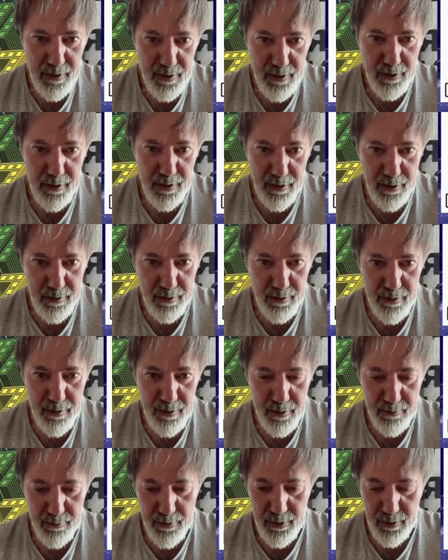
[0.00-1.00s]

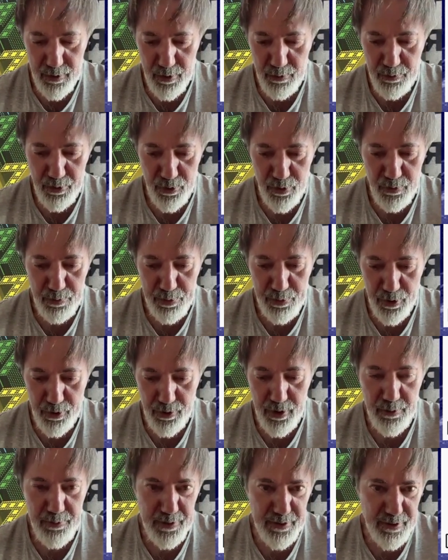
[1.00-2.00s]
The Commodore
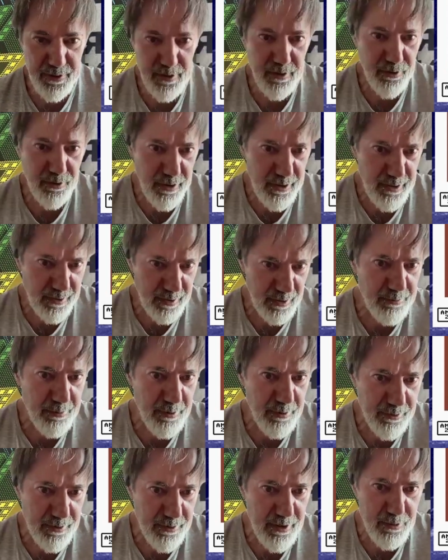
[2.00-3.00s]
programmer didn't know anything
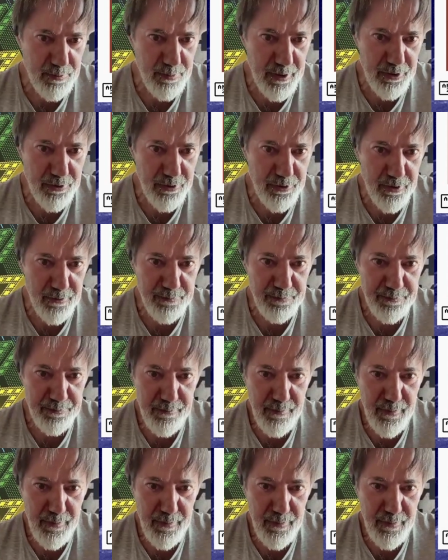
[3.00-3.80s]
about the Spectrum.